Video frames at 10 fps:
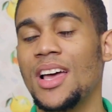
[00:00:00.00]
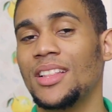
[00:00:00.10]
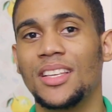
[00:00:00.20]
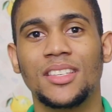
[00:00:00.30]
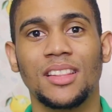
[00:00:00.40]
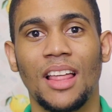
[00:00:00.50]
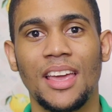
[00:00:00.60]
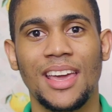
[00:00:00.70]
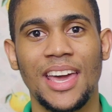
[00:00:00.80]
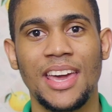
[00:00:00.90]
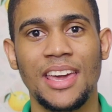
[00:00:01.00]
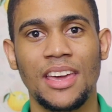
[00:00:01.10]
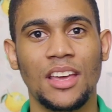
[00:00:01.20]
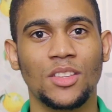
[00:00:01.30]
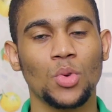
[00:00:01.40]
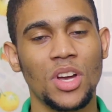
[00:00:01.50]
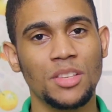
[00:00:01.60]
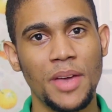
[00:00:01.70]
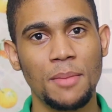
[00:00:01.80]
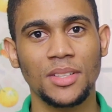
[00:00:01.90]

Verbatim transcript: This is like a twice baked